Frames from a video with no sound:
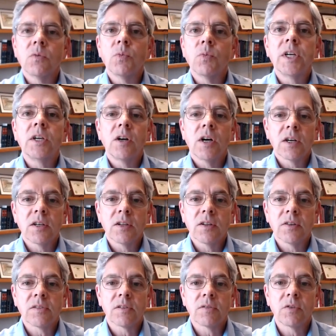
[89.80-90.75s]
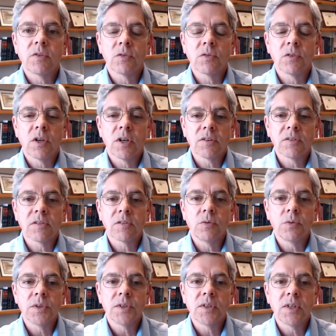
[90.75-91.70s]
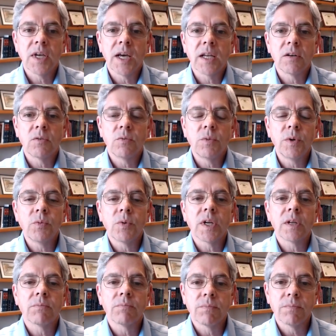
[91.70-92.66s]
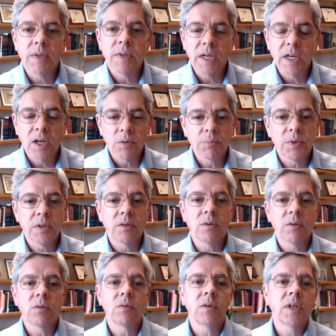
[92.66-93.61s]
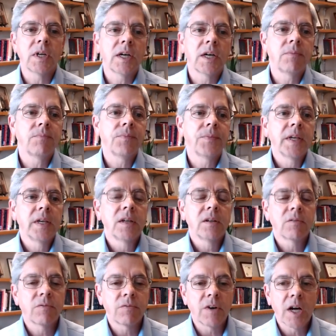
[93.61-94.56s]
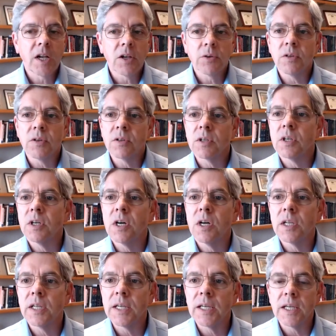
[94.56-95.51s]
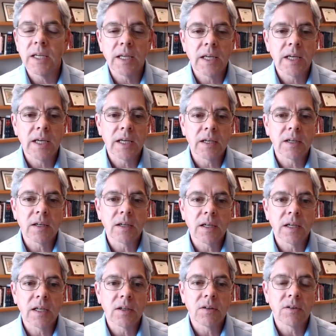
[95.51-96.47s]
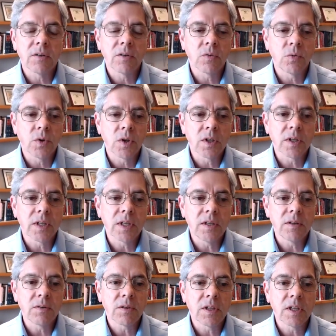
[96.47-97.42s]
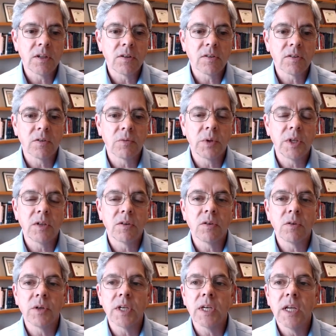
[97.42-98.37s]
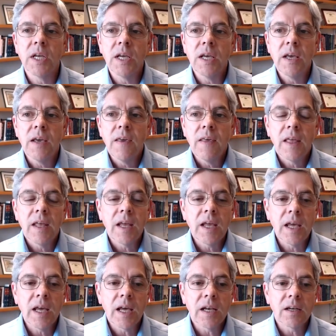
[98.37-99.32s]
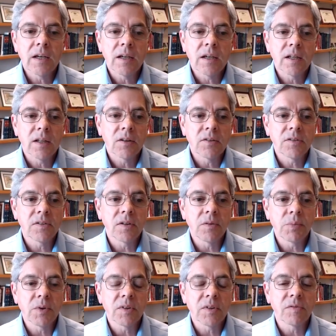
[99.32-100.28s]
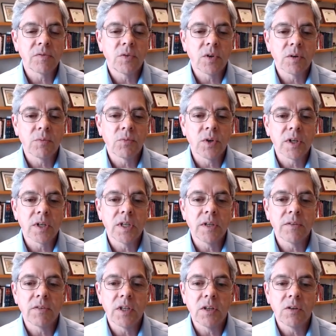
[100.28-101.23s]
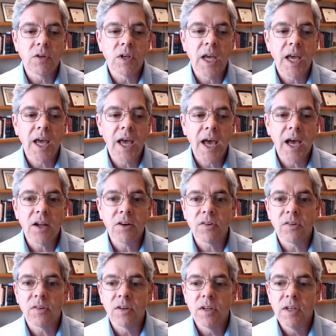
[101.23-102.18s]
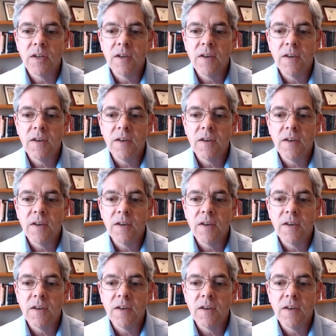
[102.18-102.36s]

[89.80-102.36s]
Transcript: regardless of your law school debt. We want to help you follow your calling and do the work that you think you should be doing. And in the simplest form, we're giving you cash